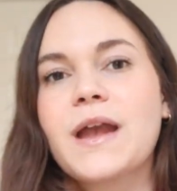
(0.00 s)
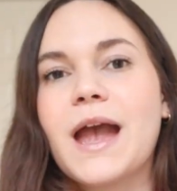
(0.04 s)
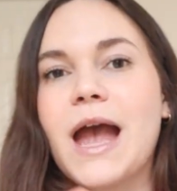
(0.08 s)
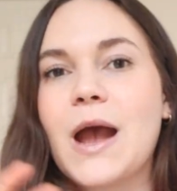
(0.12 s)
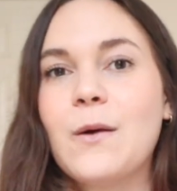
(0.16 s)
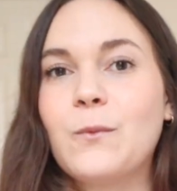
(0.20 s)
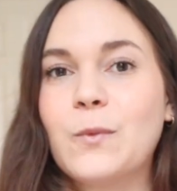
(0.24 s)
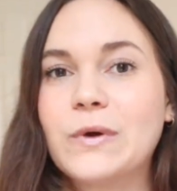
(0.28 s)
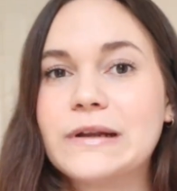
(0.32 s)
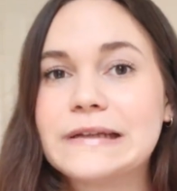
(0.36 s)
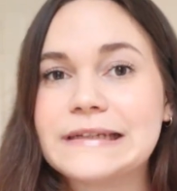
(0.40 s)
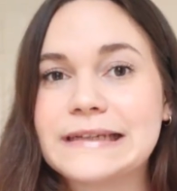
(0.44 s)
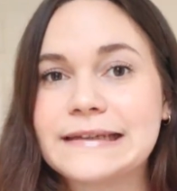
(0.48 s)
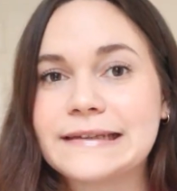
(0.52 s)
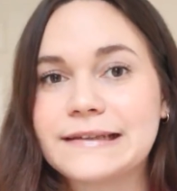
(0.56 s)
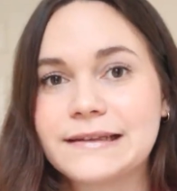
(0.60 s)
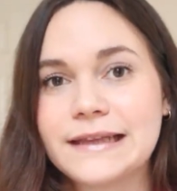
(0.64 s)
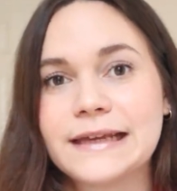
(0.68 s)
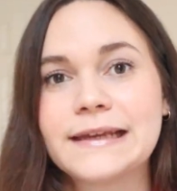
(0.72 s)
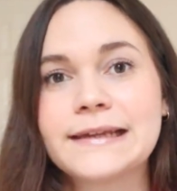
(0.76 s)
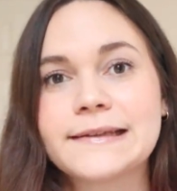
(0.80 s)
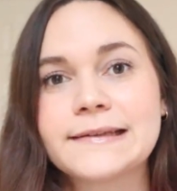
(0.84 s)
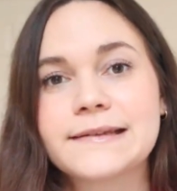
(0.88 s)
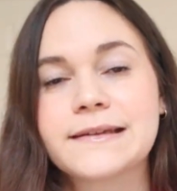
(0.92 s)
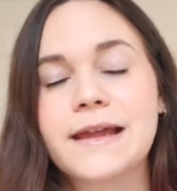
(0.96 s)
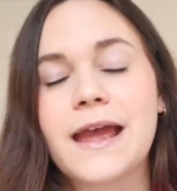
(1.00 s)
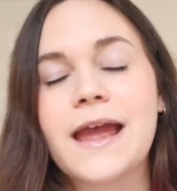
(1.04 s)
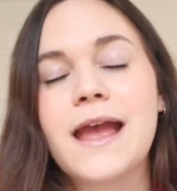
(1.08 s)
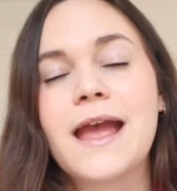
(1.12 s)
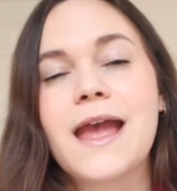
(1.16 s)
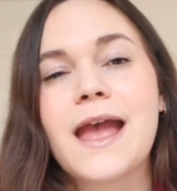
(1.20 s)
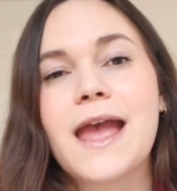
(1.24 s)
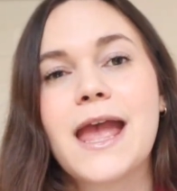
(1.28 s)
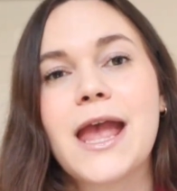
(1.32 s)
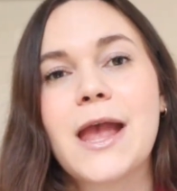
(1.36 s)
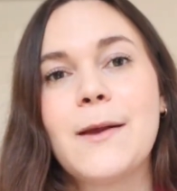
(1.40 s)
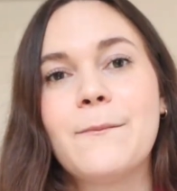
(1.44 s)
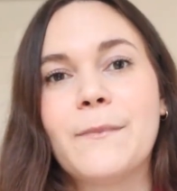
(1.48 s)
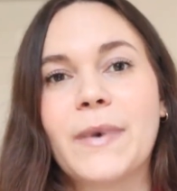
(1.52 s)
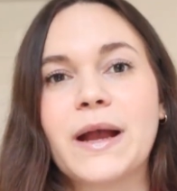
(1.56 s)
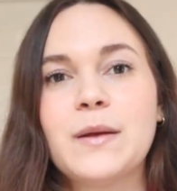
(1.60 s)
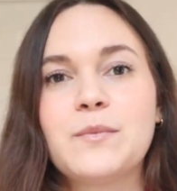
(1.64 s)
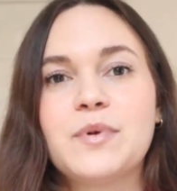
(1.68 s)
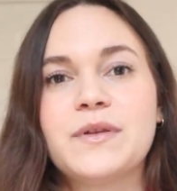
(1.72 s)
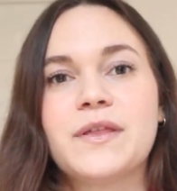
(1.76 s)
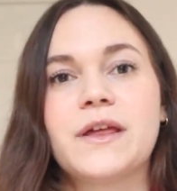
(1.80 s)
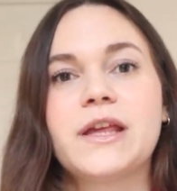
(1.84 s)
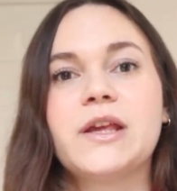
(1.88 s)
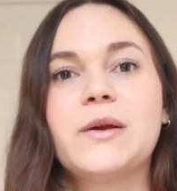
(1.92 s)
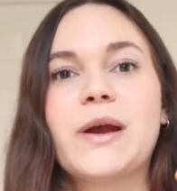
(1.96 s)
and one does this. It
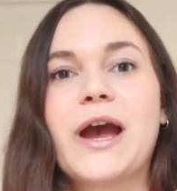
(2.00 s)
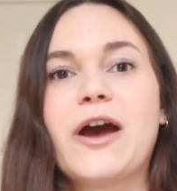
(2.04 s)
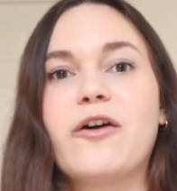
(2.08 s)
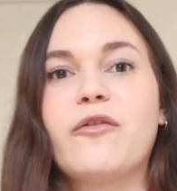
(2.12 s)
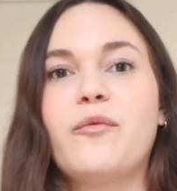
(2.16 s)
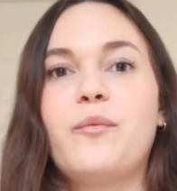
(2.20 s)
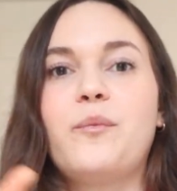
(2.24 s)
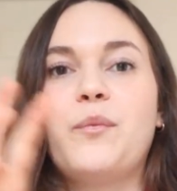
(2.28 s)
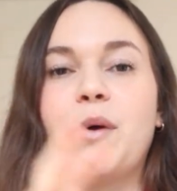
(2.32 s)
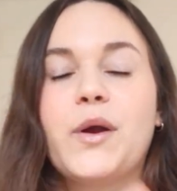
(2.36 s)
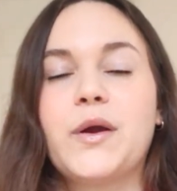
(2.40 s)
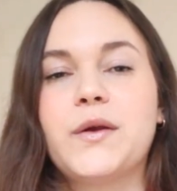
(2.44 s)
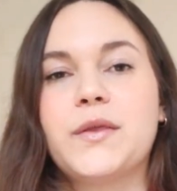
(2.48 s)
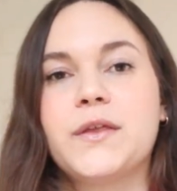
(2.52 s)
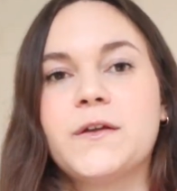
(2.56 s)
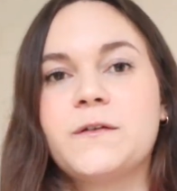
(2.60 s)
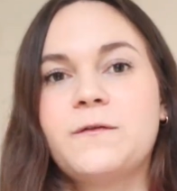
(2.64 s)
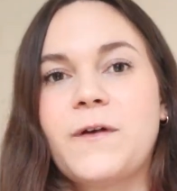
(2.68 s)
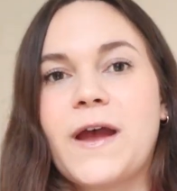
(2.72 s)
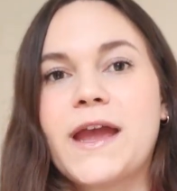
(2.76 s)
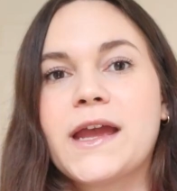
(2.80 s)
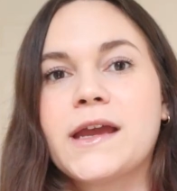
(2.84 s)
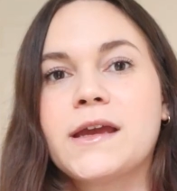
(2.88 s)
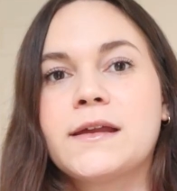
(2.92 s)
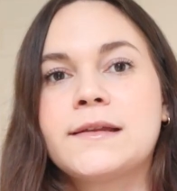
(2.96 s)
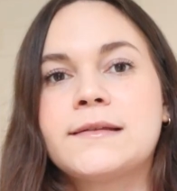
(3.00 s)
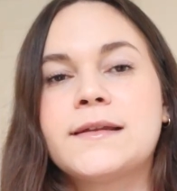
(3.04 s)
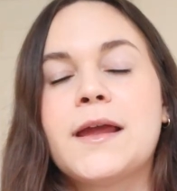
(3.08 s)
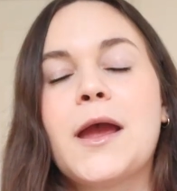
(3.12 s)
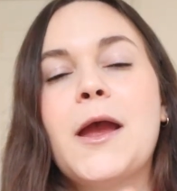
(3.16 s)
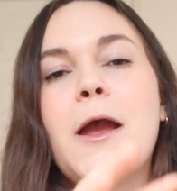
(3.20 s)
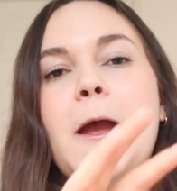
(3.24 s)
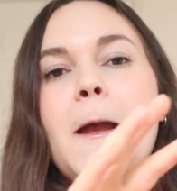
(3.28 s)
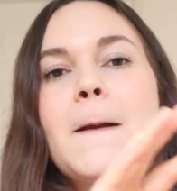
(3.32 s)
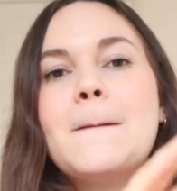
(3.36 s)
might be that you have both effects